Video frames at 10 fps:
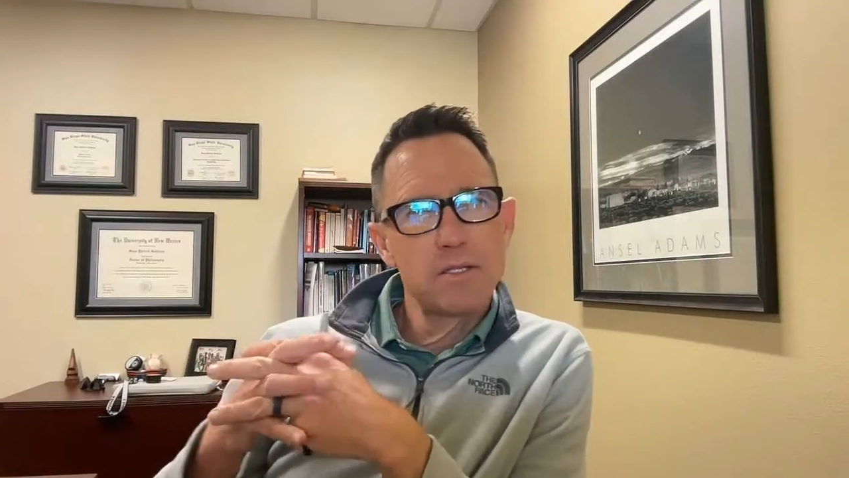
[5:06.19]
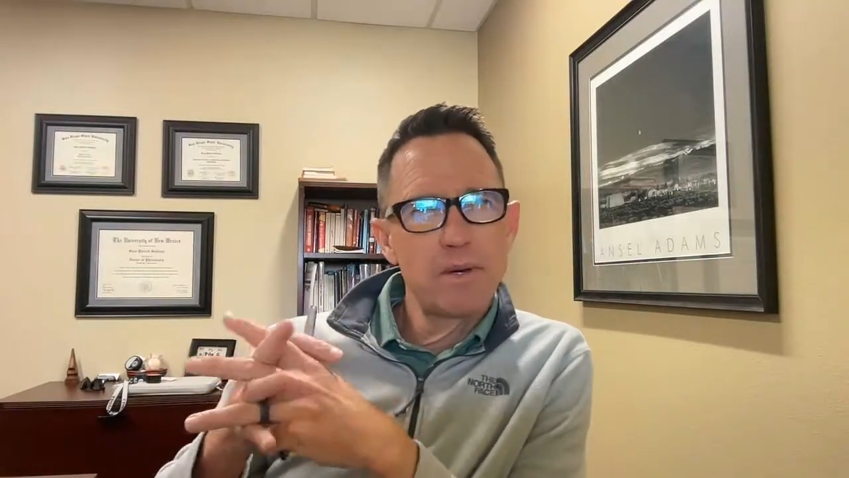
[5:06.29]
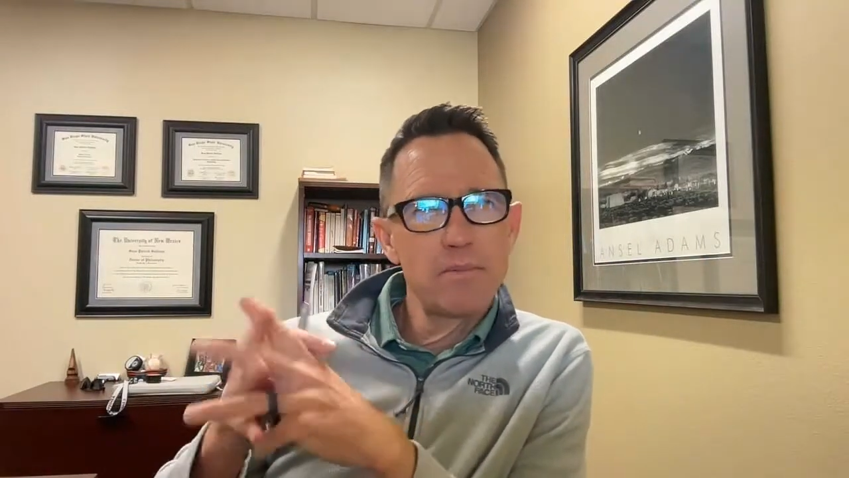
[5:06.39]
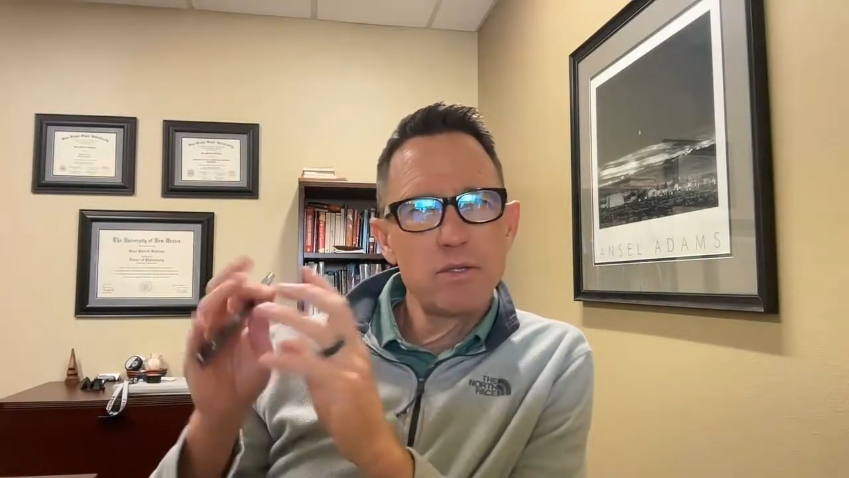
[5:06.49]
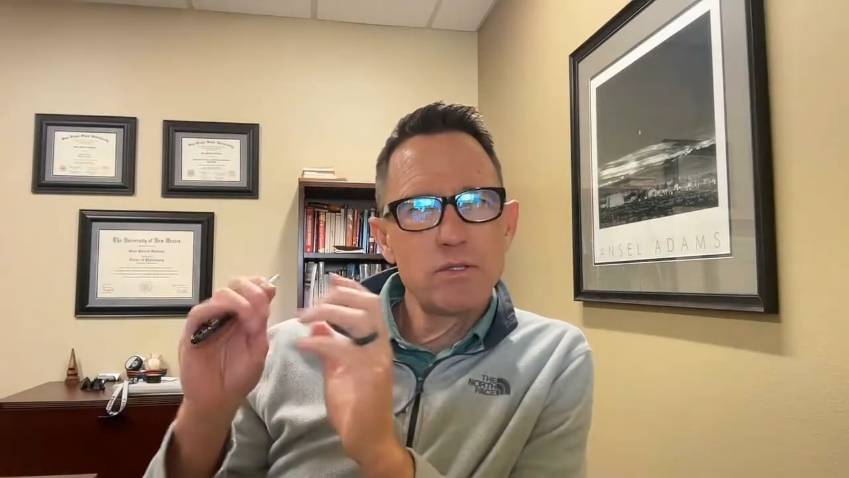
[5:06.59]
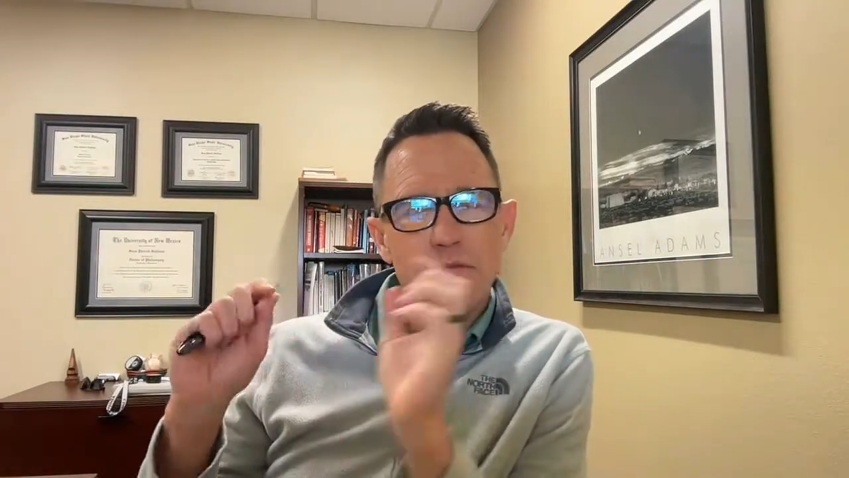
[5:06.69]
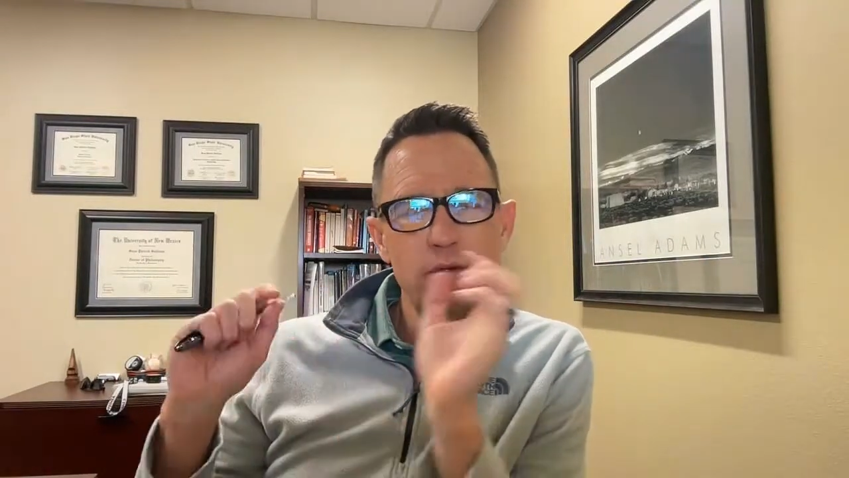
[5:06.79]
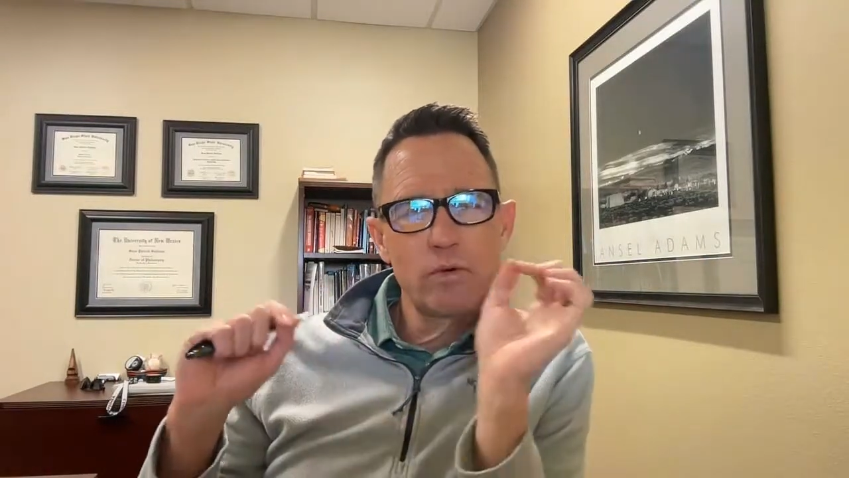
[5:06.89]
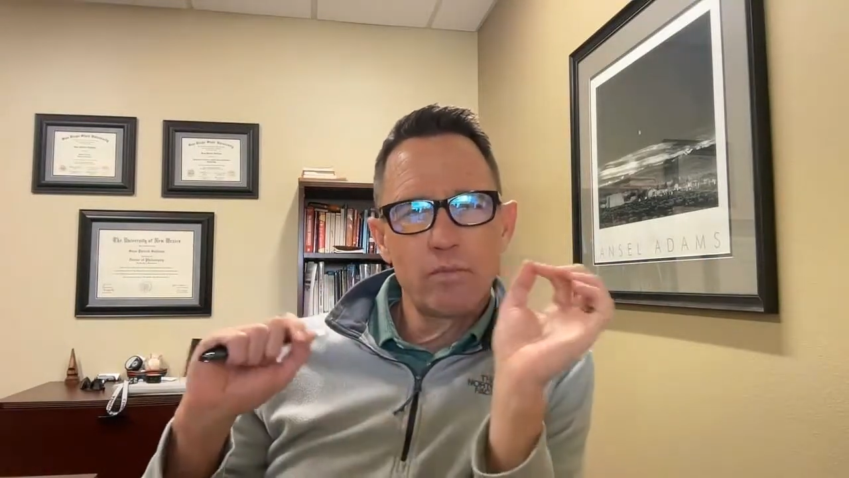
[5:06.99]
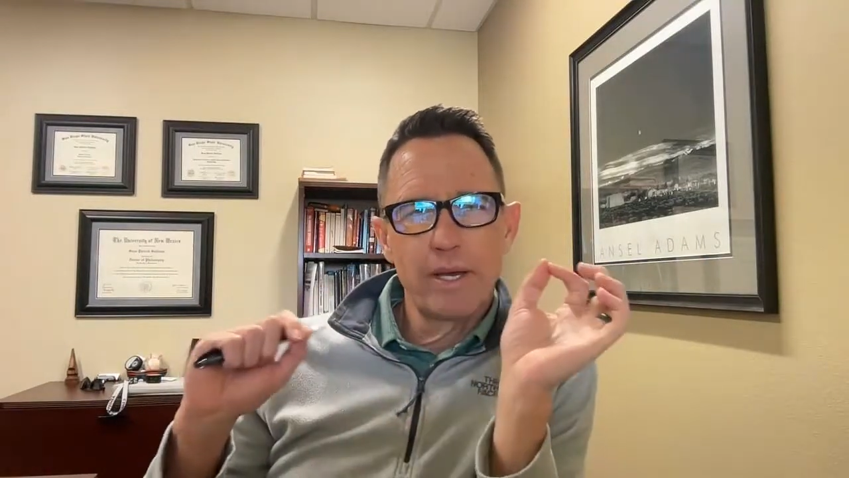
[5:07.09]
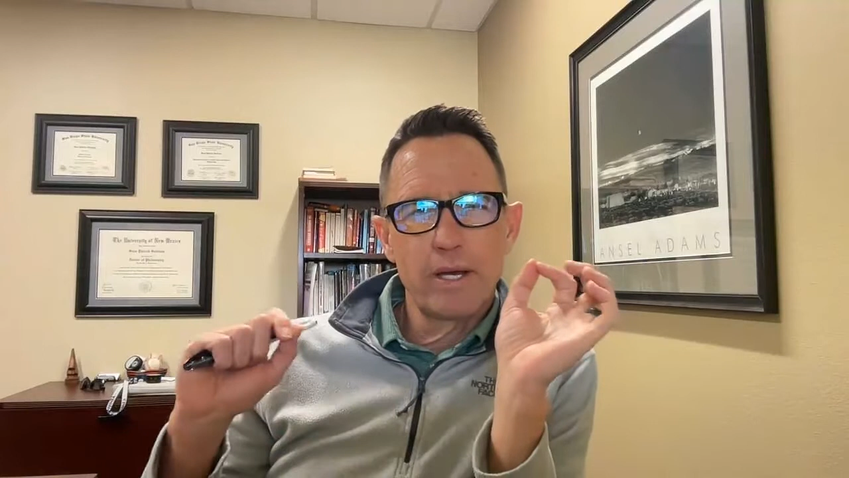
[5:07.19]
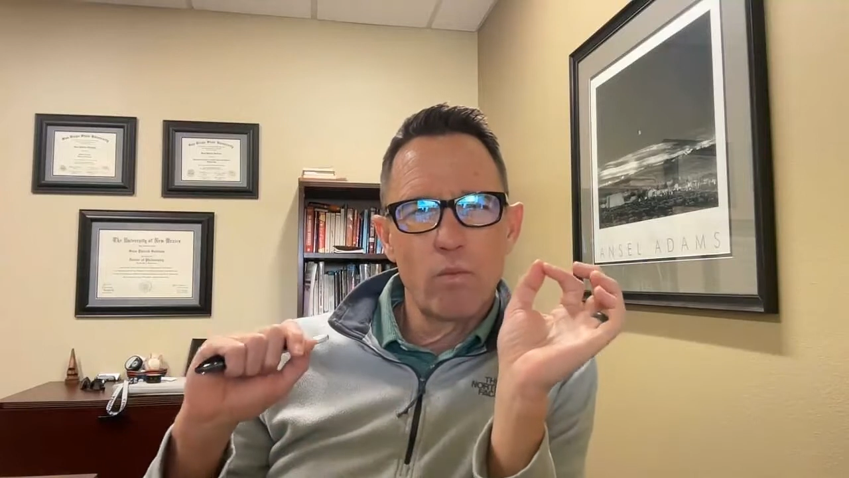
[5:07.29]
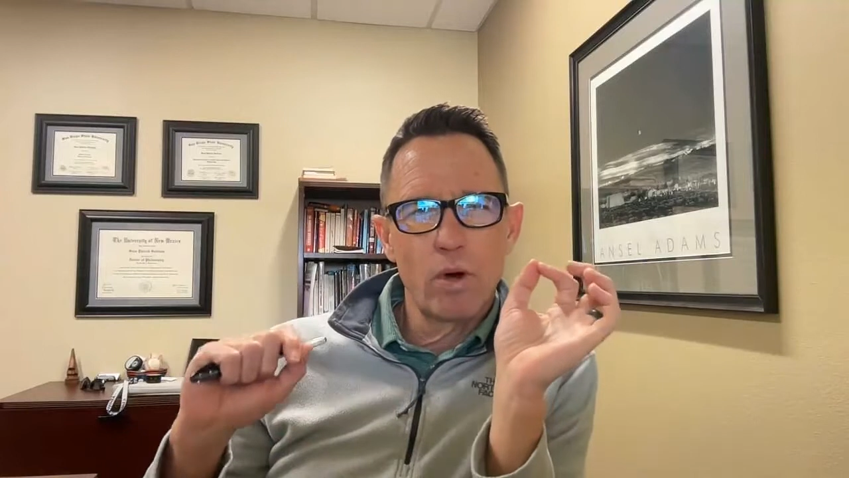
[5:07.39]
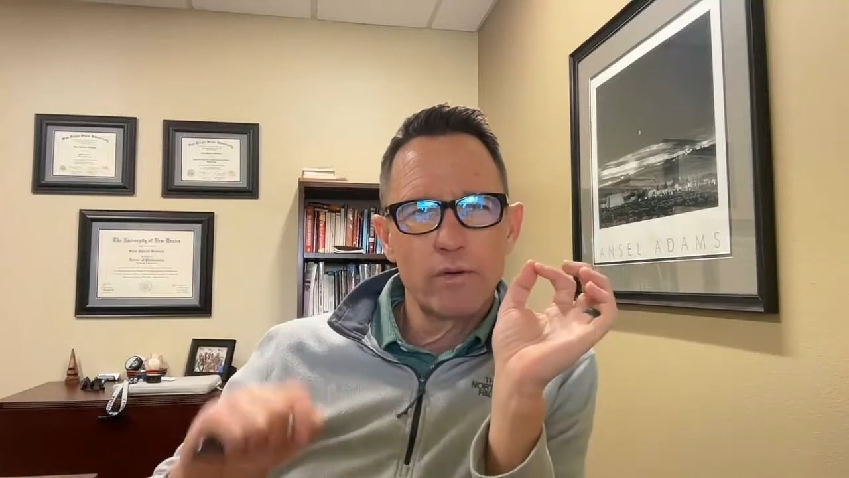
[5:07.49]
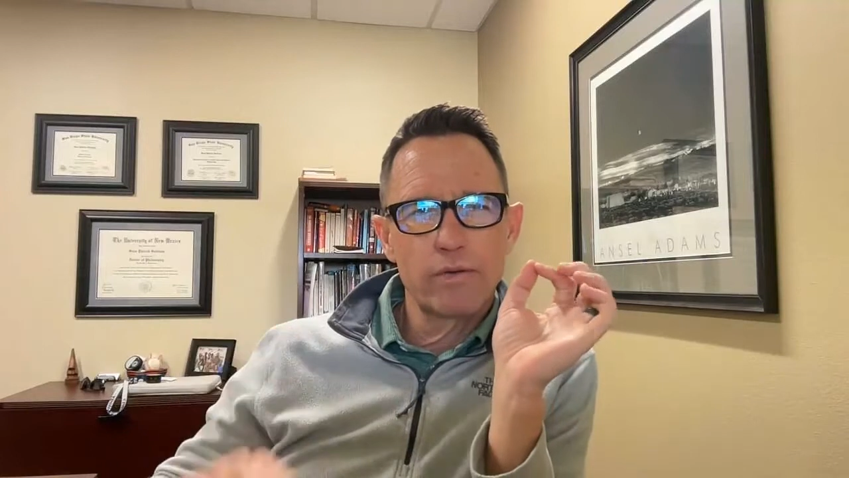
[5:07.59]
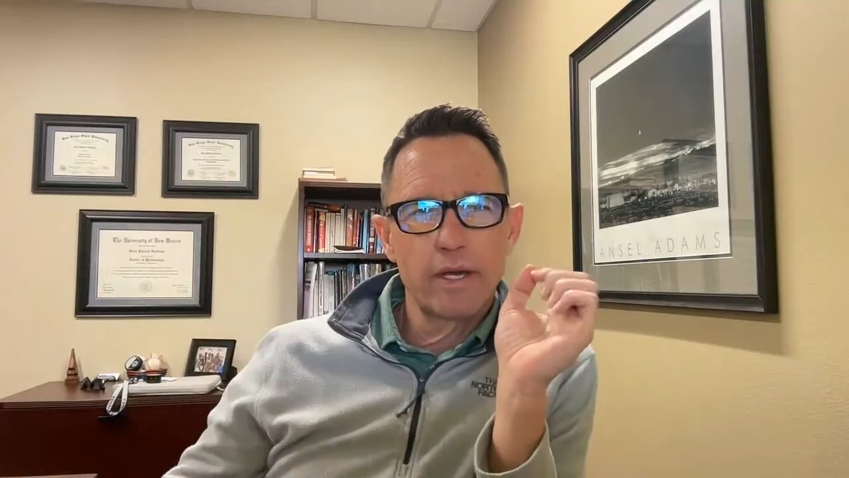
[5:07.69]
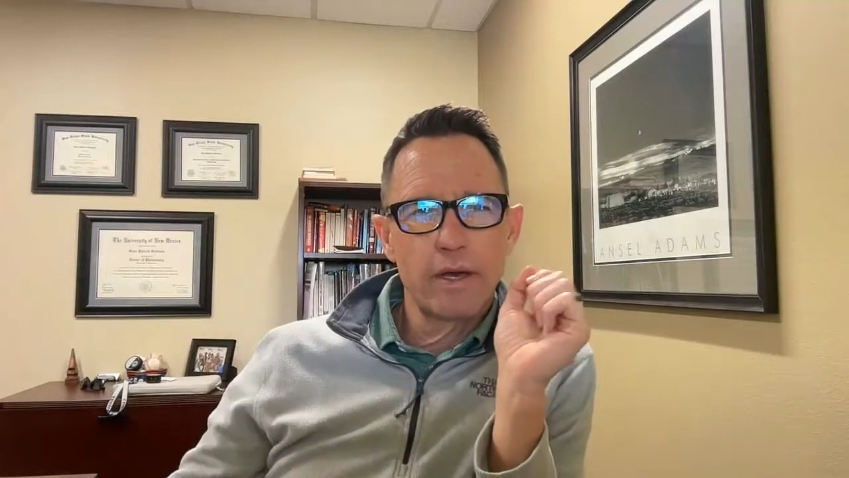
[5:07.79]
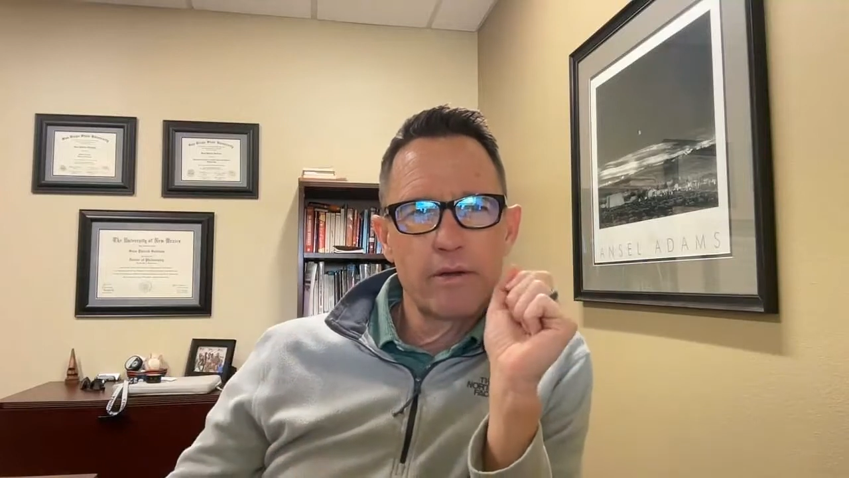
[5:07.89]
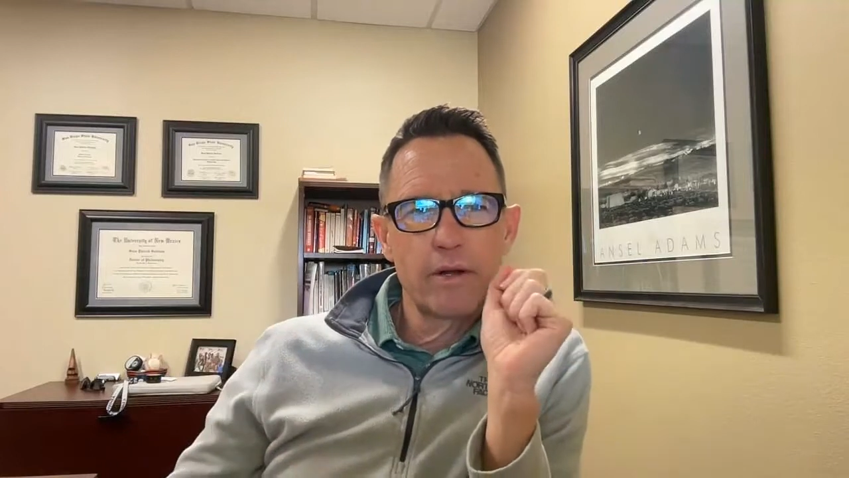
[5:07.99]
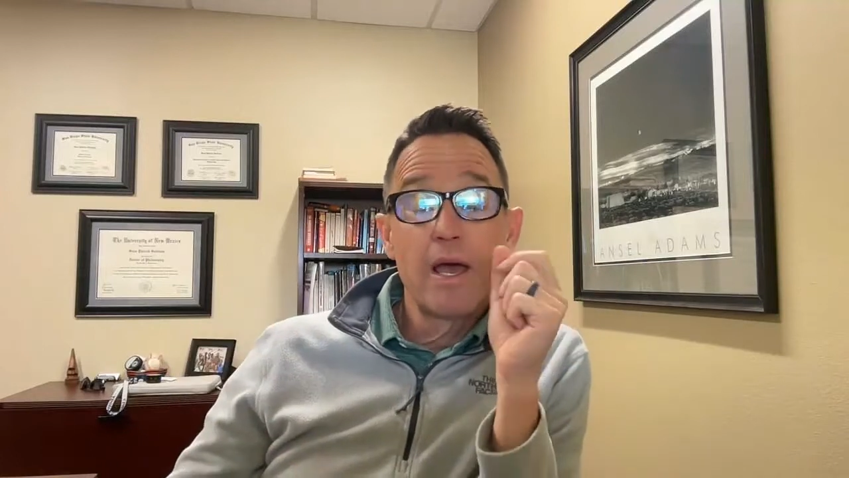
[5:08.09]
but most of you will pick one or the
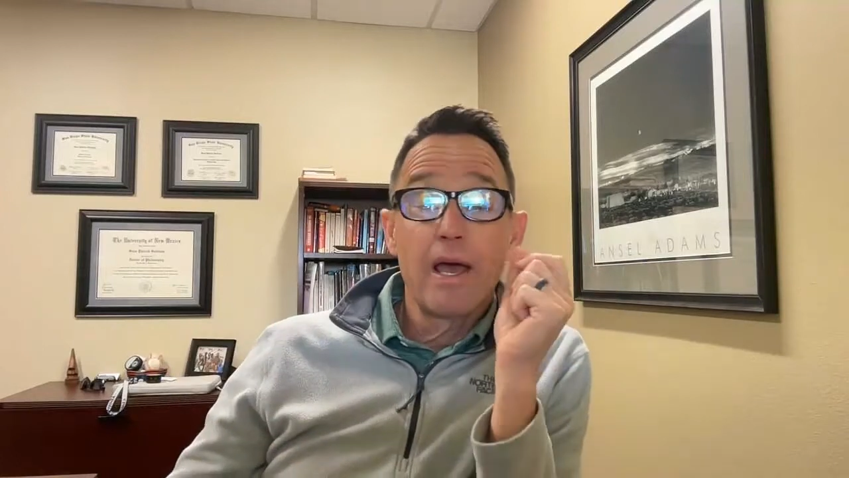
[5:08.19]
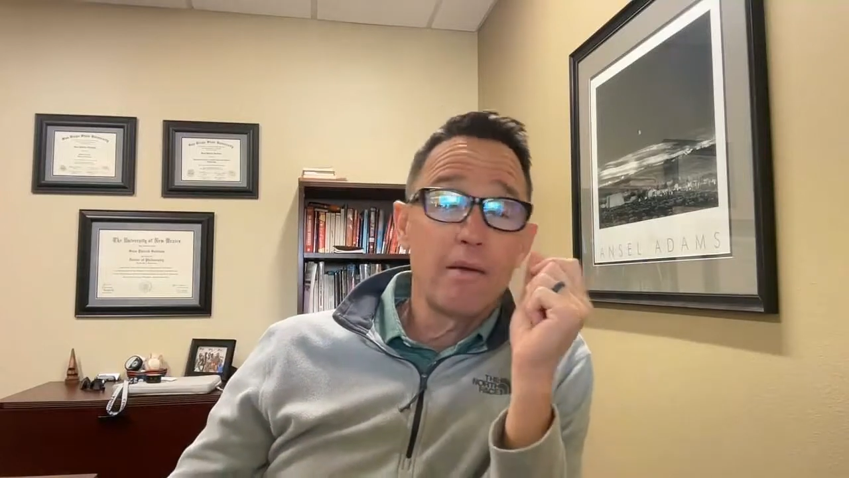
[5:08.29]
other,